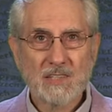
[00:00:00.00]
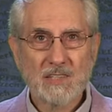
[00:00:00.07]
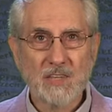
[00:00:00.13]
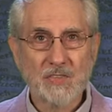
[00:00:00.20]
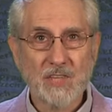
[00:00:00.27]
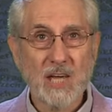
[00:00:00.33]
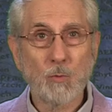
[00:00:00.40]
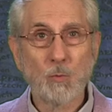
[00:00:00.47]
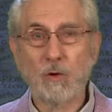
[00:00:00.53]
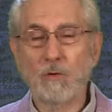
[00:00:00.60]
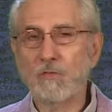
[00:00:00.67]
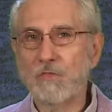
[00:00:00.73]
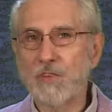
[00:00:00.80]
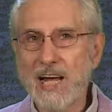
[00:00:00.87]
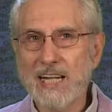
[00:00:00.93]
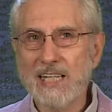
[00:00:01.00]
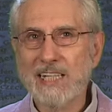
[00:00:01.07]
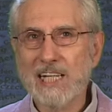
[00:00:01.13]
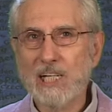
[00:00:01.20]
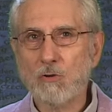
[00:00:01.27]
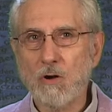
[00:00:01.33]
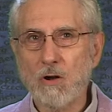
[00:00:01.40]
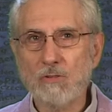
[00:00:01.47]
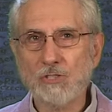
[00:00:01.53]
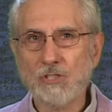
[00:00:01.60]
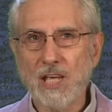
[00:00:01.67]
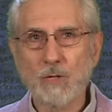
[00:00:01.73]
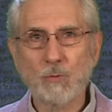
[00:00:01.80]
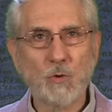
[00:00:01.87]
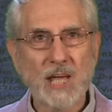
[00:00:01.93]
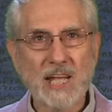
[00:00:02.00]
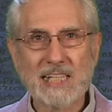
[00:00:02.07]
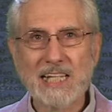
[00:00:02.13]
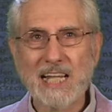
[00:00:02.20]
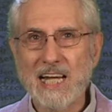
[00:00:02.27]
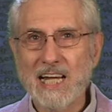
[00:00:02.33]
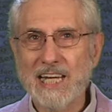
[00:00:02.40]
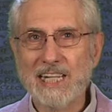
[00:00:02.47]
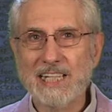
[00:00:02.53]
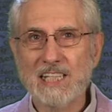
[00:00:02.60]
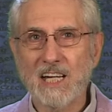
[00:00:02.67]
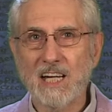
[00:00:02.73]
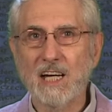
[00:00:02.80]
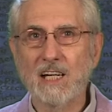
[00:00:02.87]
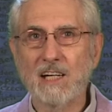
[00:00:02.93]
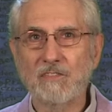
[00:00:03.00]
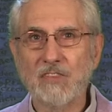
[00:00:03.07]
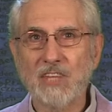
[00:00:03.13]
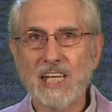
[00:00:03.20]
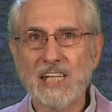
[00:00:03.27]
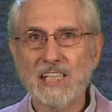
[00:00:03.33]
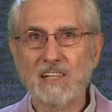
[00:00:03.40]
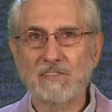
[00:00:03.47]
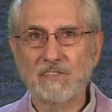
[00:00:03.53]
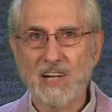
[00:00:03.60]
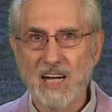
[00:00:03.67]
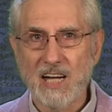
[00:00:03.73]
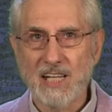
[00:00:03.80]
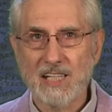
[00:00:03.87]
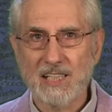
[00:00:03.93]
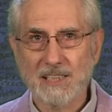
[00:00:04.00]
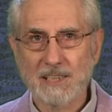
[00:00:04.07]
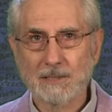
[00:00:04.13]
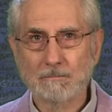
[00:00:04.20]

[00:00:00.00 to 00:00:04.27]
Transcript: that they will finally cross a red line of the divine.